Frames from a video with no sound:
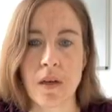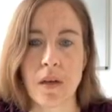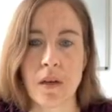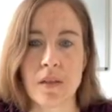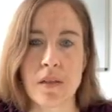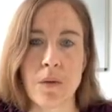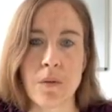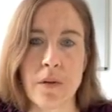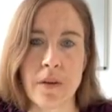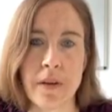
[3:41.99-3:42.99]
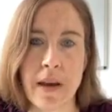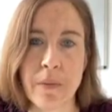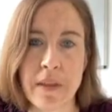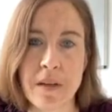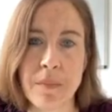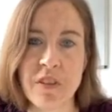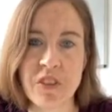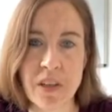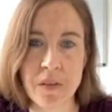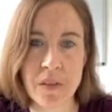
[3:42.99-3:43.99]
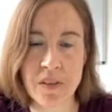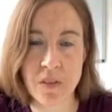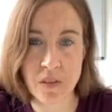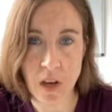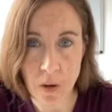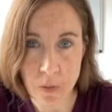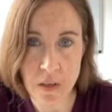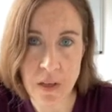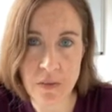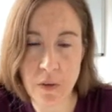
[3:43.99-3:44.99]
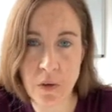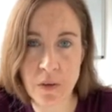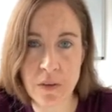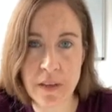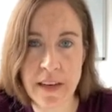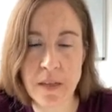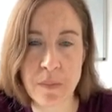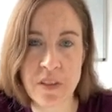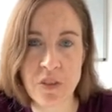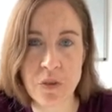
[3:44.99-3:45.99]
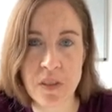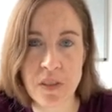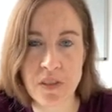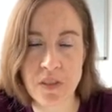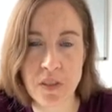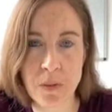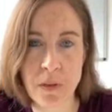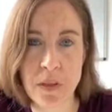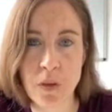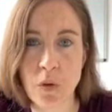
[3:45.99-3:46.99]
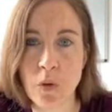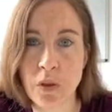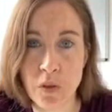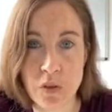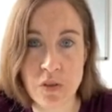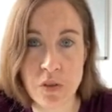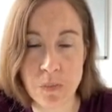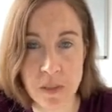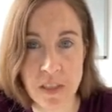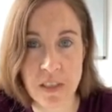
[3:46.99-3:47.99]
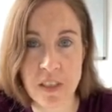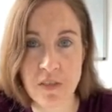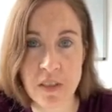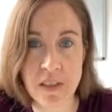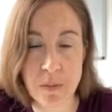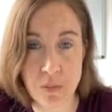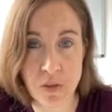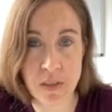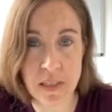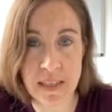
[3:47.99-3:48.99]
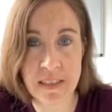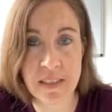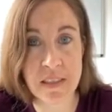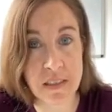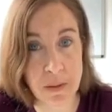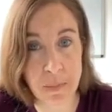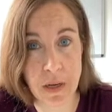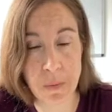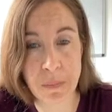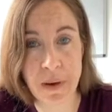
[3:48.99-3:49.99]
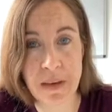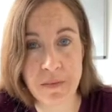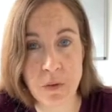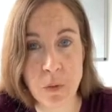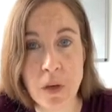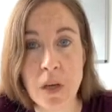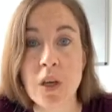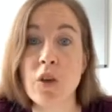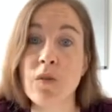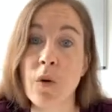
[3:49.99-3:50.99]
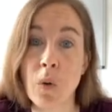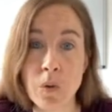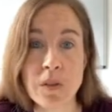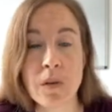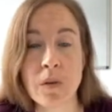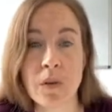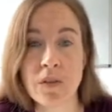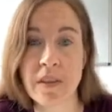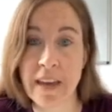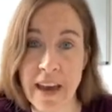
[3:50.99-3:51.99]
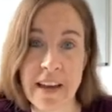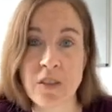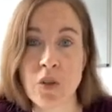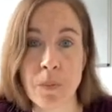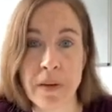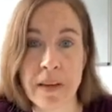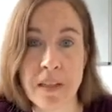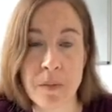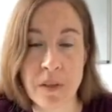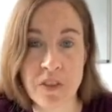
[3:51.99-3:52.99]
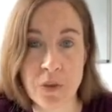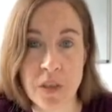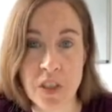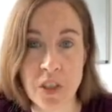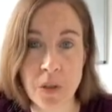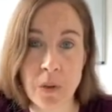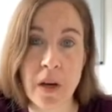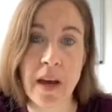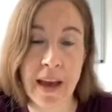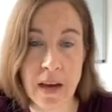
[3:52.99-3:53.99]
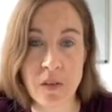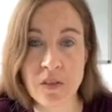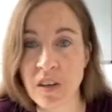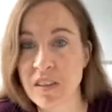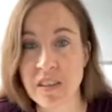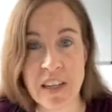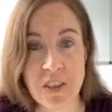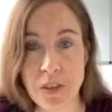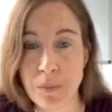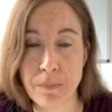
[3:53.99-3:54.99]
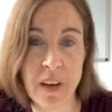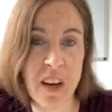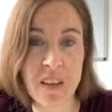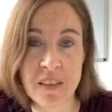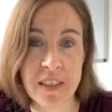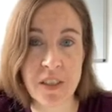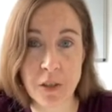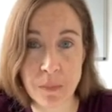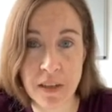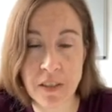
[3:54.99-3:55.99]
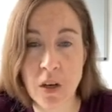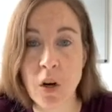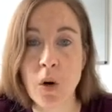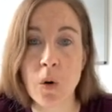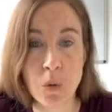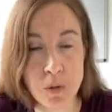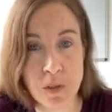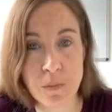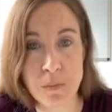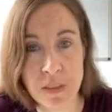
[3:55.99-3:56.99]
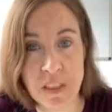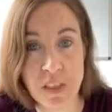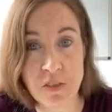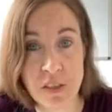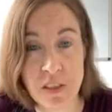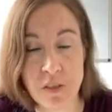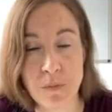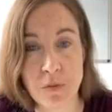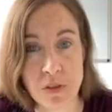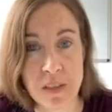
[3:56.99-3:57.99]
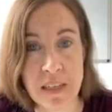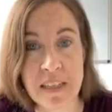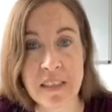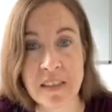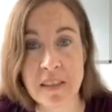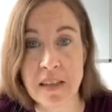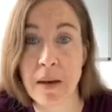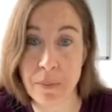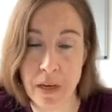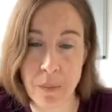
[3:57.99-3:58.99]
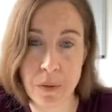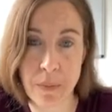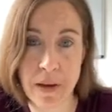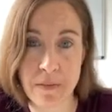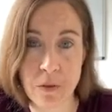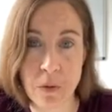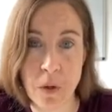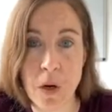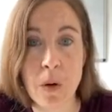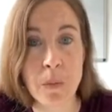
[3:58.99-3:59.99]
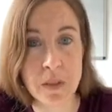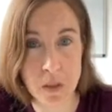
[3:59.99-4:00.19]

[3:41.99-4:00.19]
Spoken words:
So now with endometriosis, not only have you got the endometrial tissue in your uterus potentially releasing prostaglandins and becoming painful, you've also got the ectopic endometrial tissue outside, attached to your gut, attached to your bladder, also potentially releasing off prostaglandins and becoming painful, which is